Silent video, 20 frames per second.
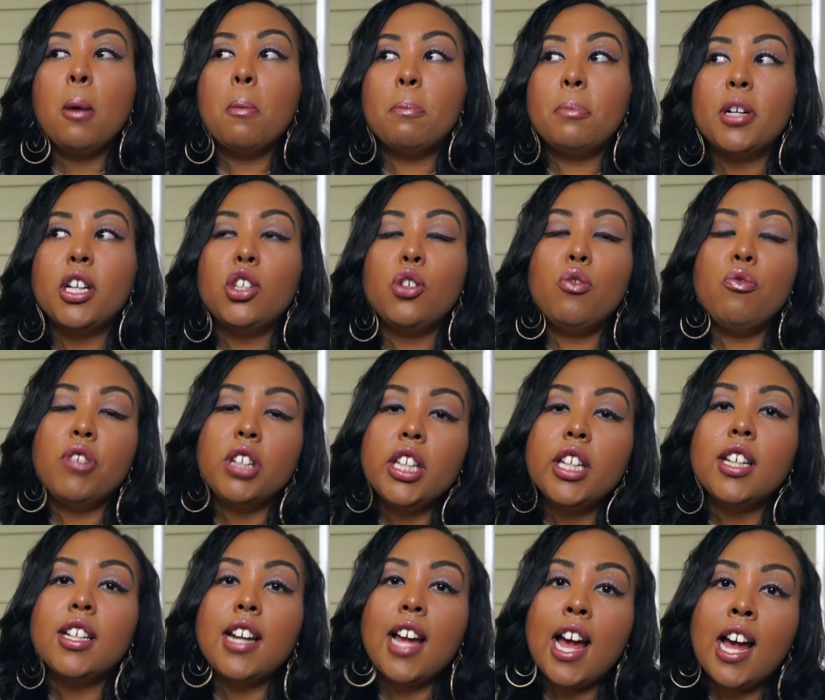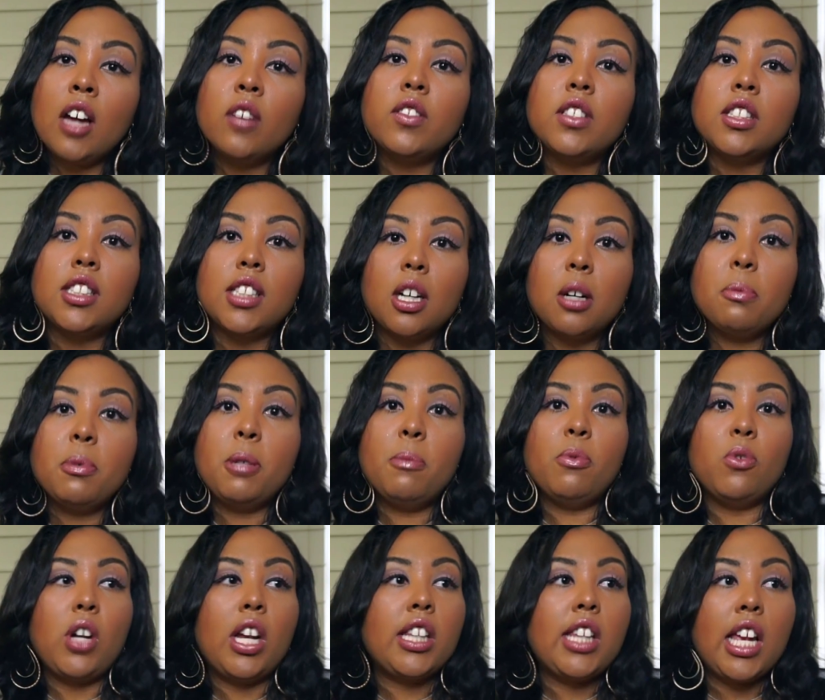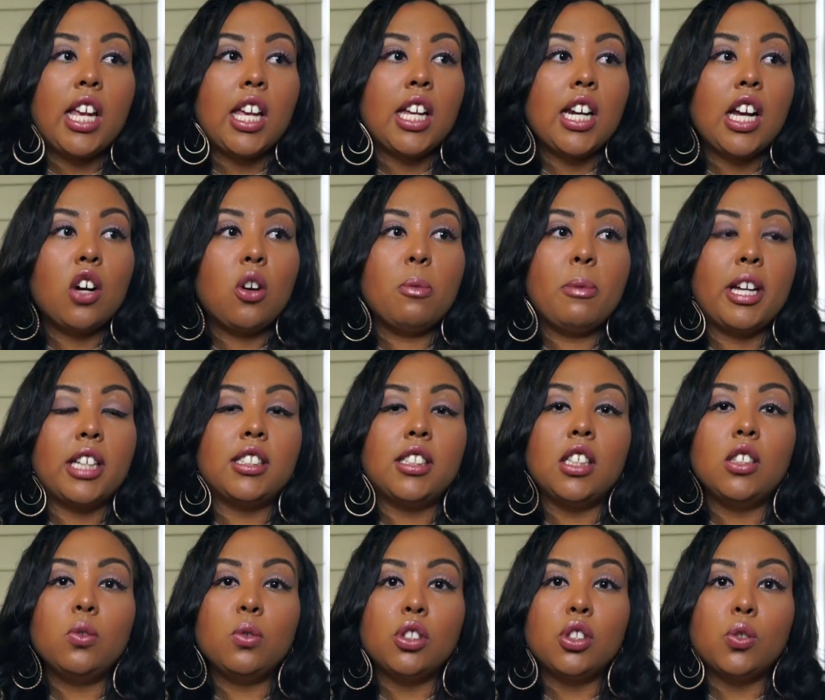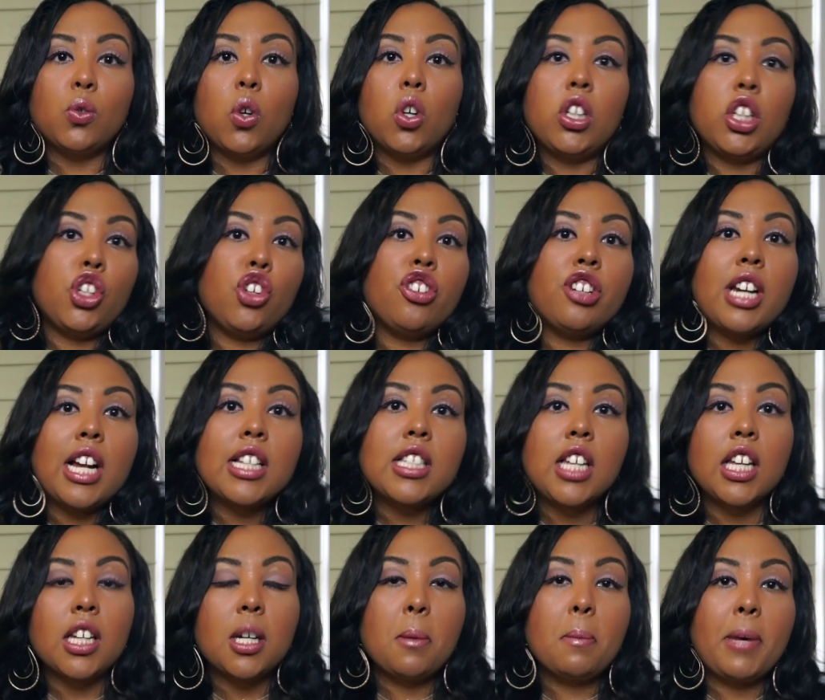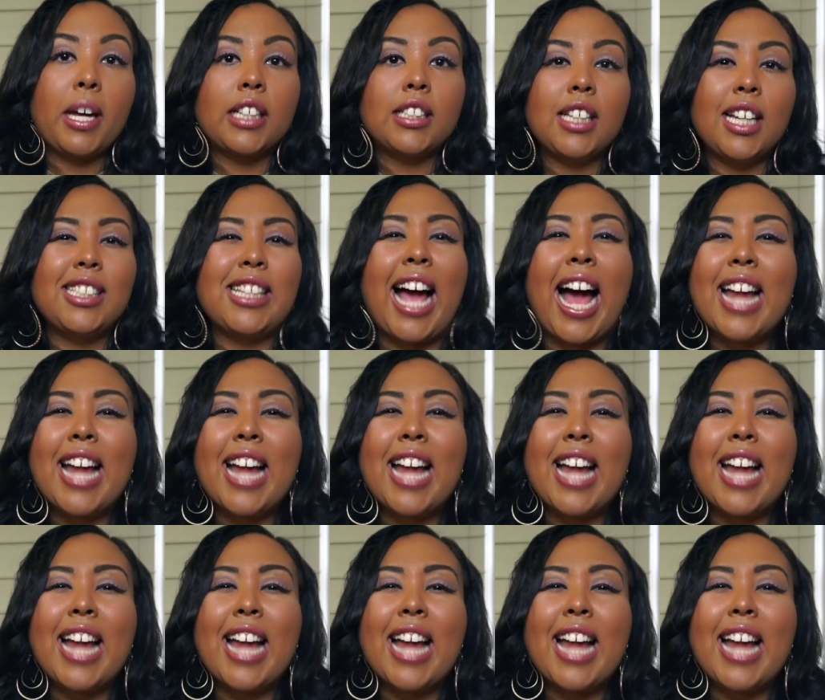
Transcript: but you're really gonna have to tell people that they cannot go backstage with you or that you're not taking them backstage.